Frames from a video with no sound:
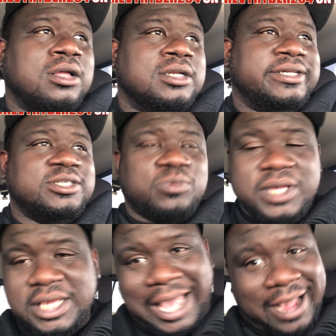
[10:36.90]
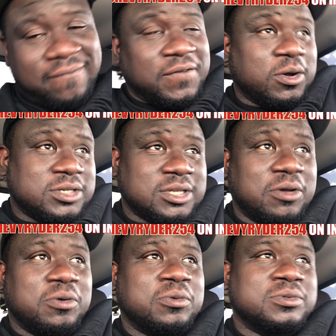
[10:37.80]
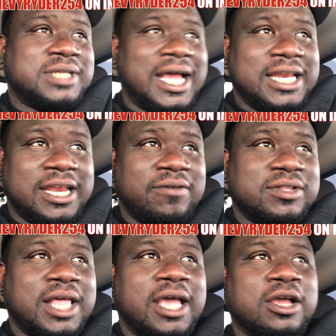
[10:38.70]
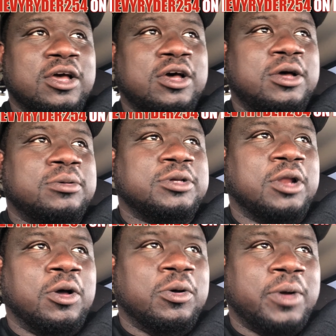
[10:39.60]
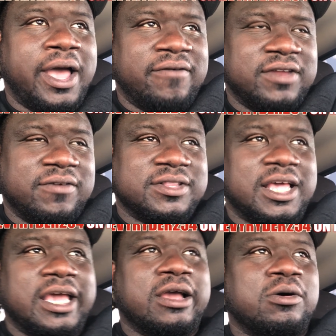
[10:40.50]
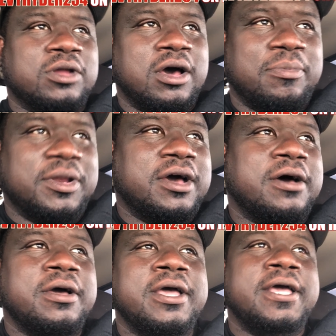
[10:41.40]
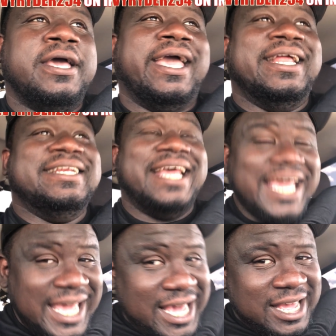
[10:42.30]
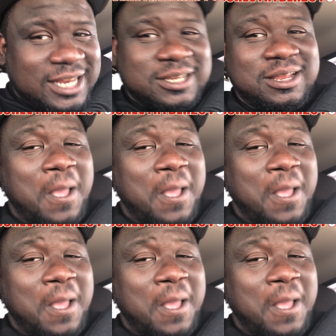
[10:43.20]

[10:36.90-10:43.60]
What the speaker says: this week I can focus on tightening everything up, you know, having everything on the up and up. And then